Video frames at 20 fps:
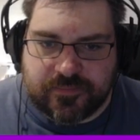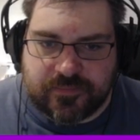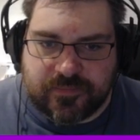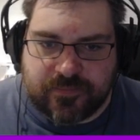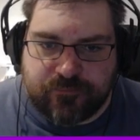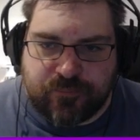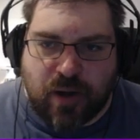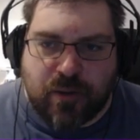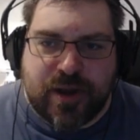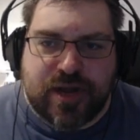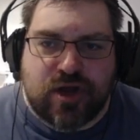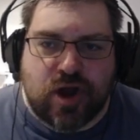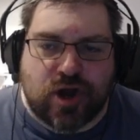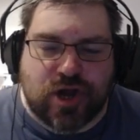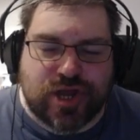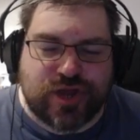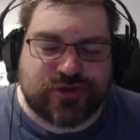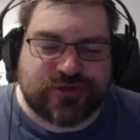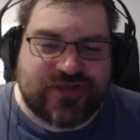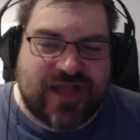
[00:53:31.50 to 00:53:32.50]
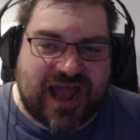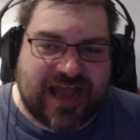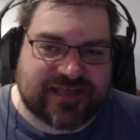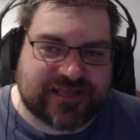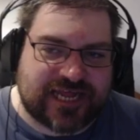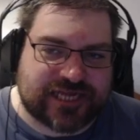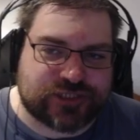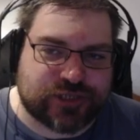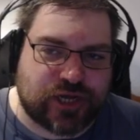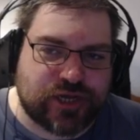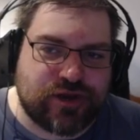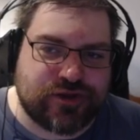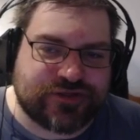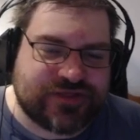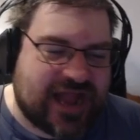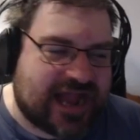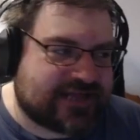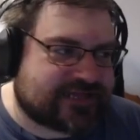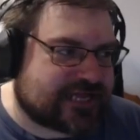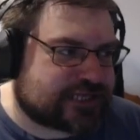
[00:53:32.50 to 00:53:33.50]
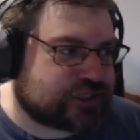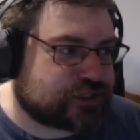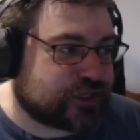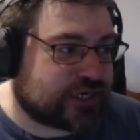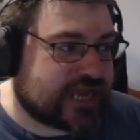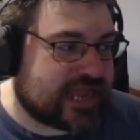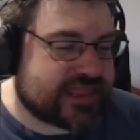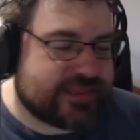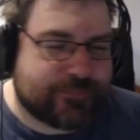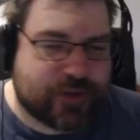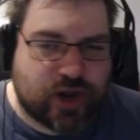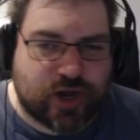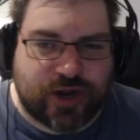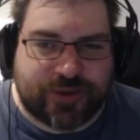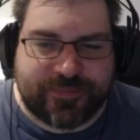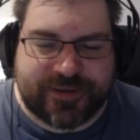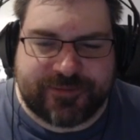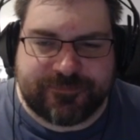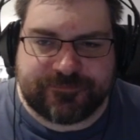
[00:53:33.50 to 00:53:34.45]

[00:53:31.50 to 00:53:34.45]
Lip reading: Probably not going to use Night Slash. I'll use Night Slash to try and get the burn on me.